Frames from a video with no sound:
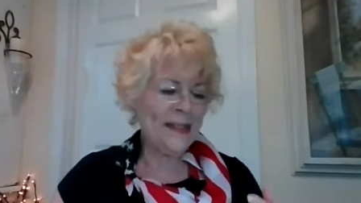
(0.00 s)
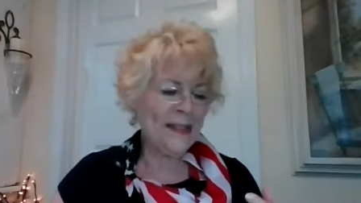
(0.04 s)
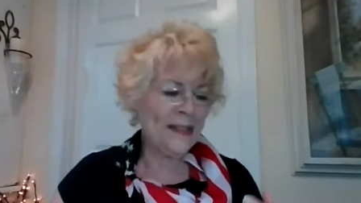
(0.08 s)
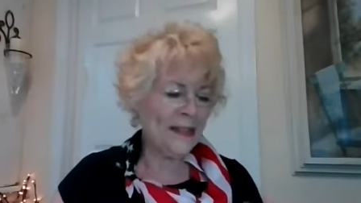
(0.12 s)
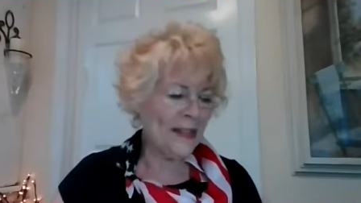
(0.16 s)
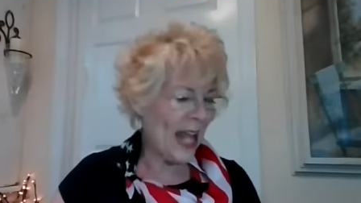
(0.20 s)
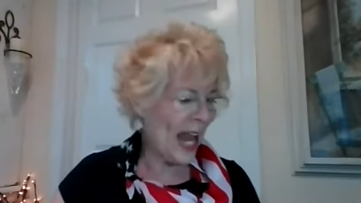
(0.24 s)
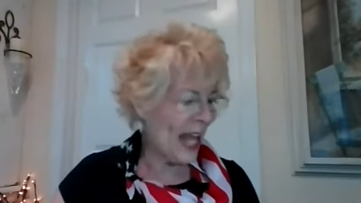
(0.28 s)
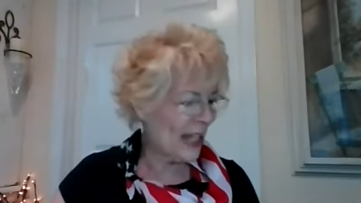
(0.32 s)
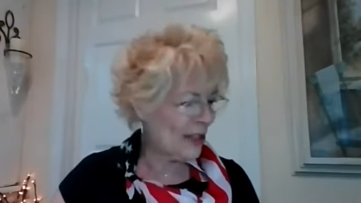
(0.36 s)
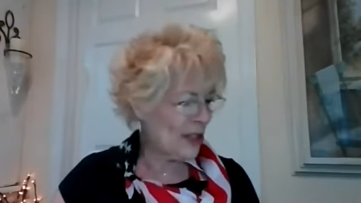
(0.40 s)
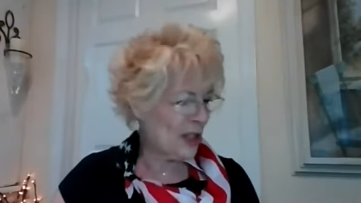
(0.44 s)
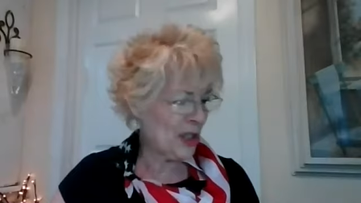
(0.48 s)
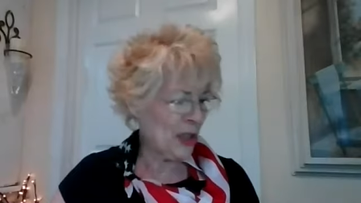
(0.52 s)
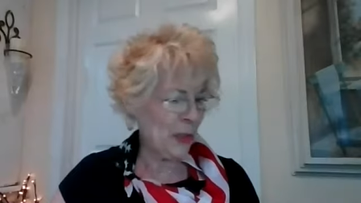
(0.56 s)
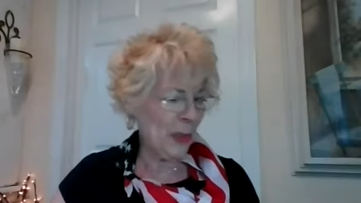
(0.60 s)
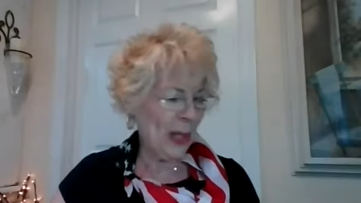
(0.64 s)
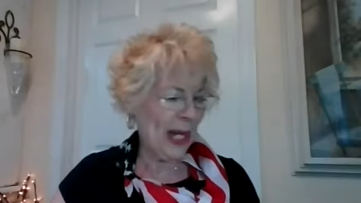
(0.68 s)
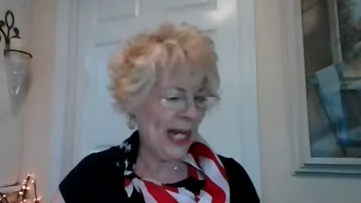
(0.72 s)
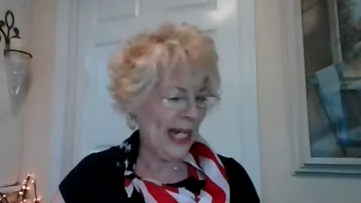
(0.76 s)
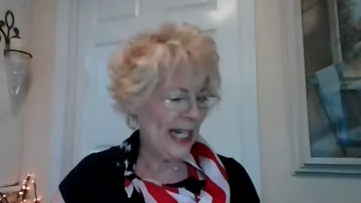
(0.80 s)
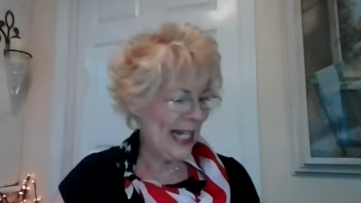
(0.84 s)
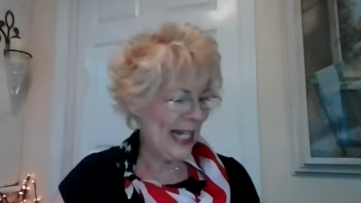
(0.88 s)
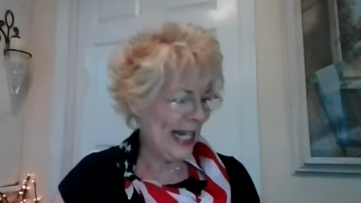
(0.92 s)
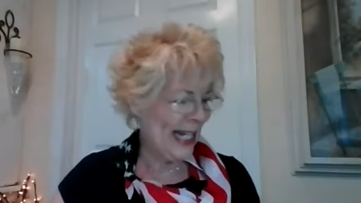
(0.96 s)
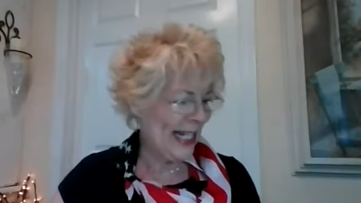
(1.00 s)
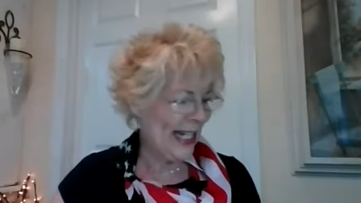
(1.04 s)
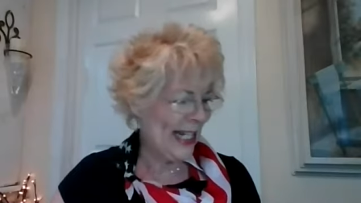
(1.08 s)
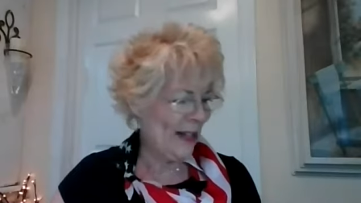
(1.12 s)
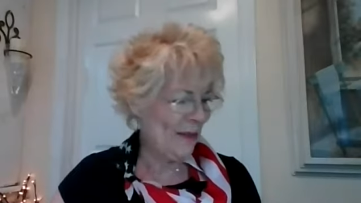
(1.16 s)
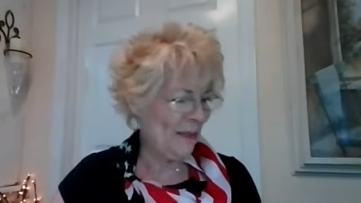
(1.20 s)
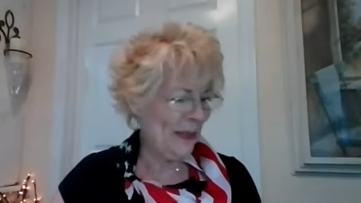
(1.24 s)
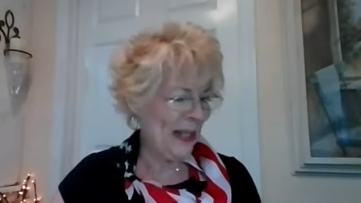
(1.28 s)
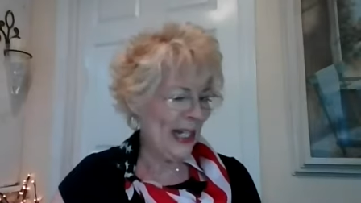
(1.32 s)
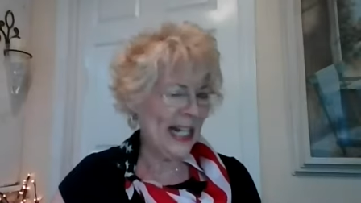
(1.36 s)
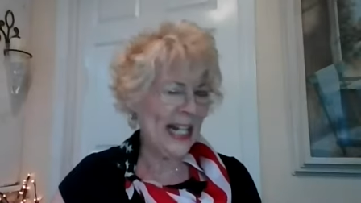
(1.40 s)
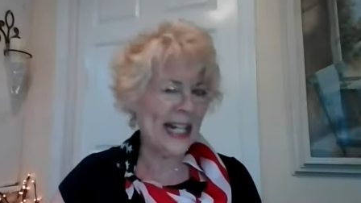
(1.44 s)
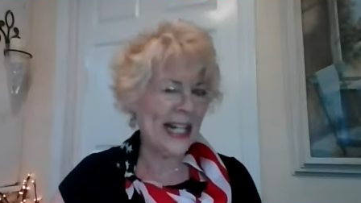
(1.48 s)
saturate in
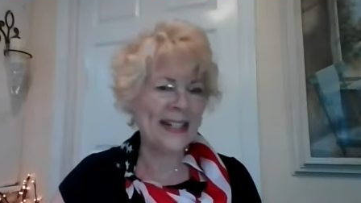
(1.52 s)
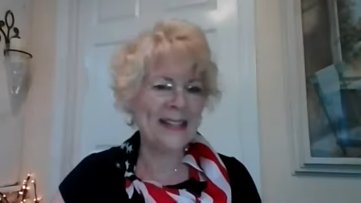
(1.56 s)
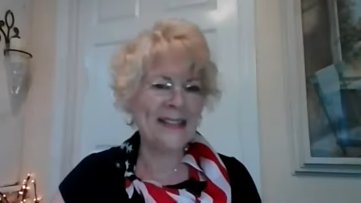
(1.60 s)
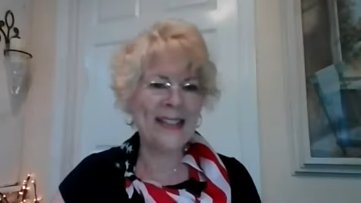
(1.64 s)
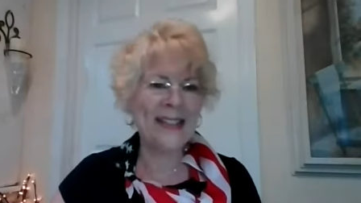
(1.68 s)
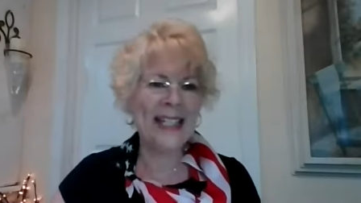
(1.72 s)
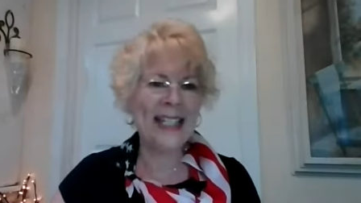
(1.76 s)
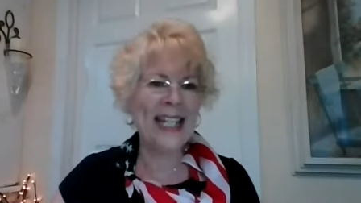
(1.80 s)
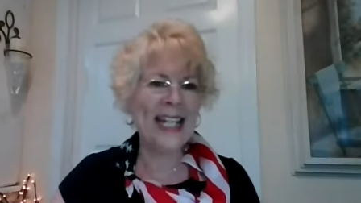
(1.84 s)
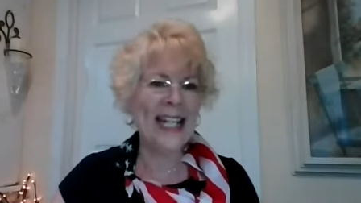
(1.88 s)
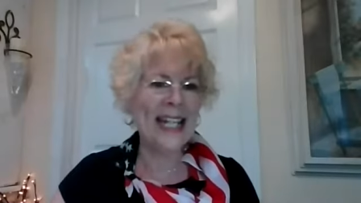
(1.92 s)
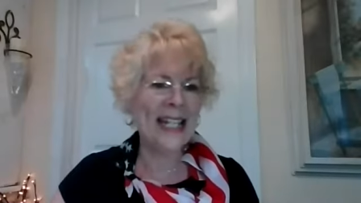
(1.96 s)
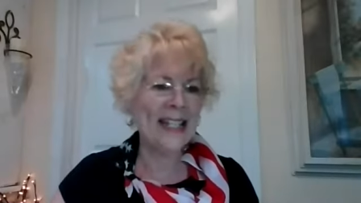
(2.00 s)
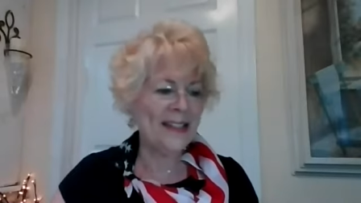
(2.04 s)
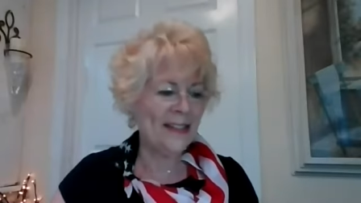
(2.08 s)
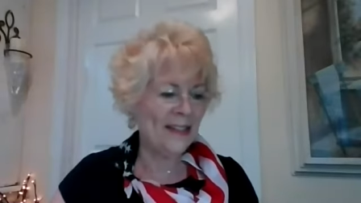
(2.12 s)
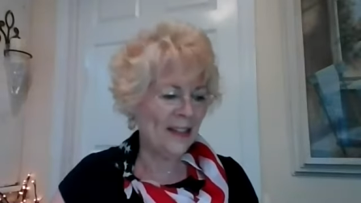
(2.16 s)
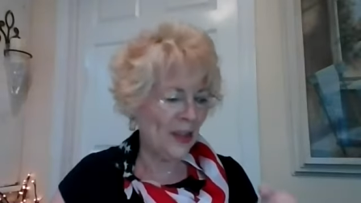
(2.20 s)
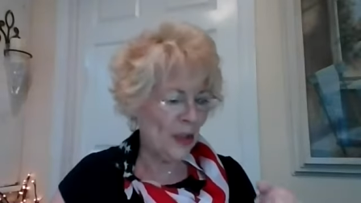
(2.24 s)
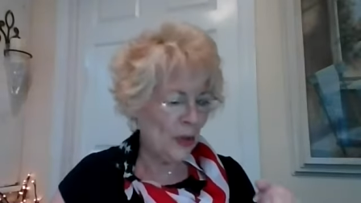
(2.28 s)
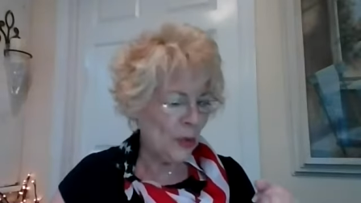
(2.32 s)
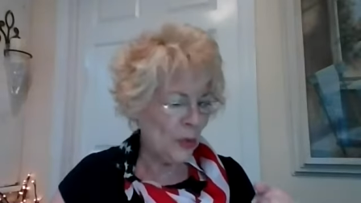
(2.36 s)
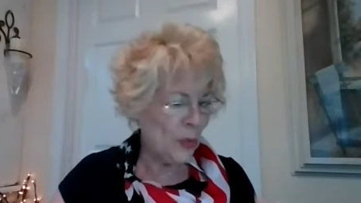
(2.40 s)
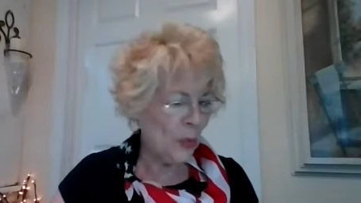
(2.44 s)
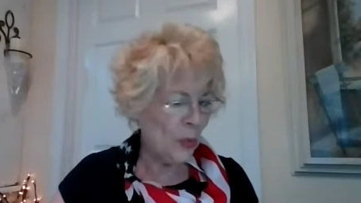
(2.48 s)
it, because it is the